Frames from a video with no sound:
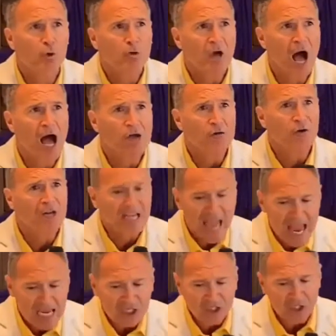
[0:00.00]

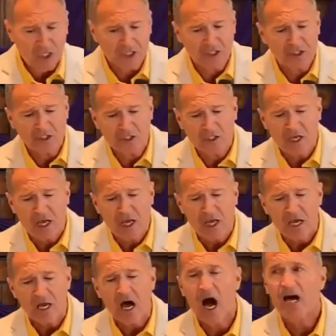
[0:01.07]
congregations
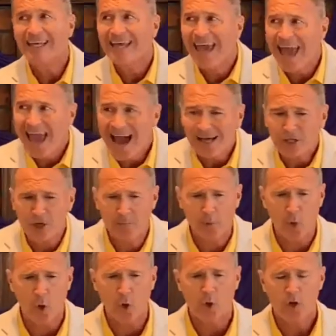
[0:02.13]

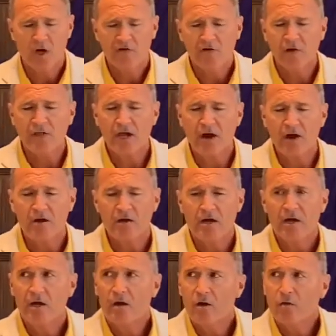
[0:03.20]
accountable for their
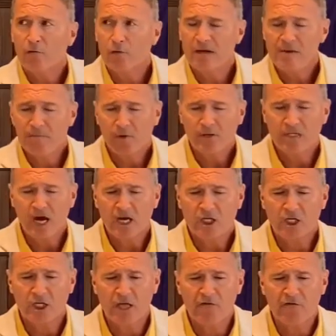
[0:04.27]

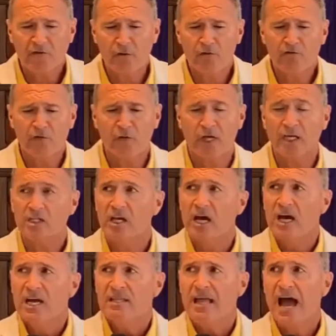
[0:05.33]
reproduction and fruitfulness.
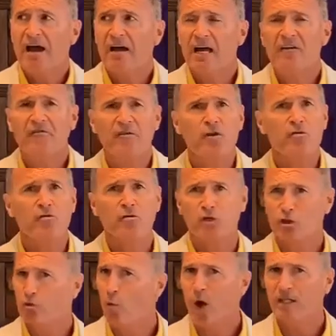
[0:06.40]
Now, if you
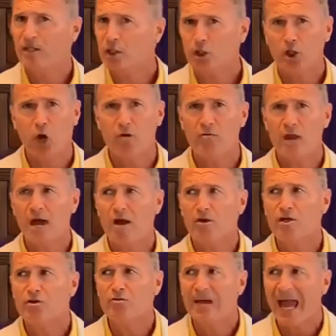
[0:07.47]
want to turn there,
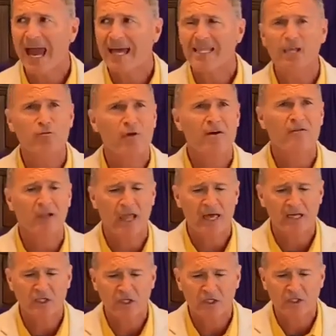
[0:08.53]
you can in
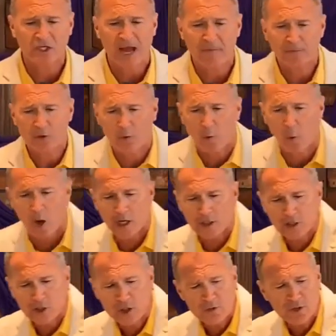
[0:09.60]
Revelation chapter one,
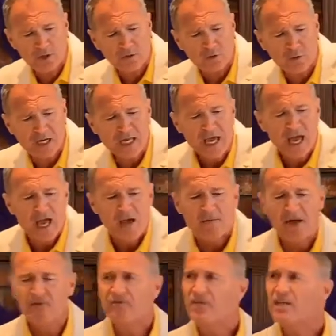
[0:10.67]
two, and three.
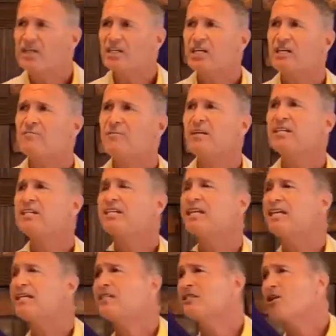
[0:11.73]
But this can be
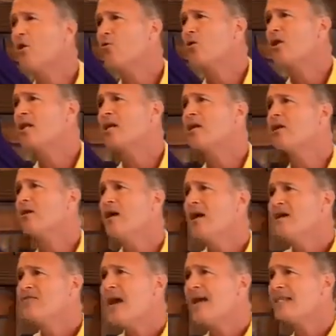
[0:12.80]
seen so clear
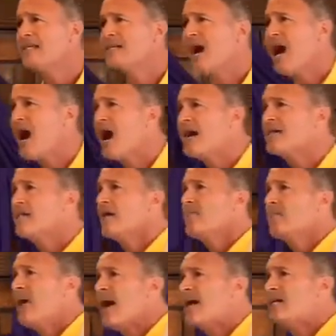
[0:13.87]
that God
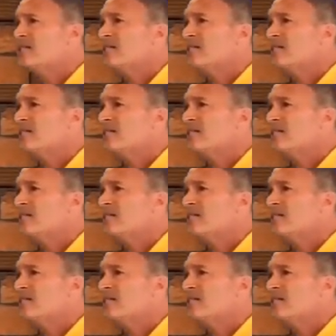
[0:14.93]
pays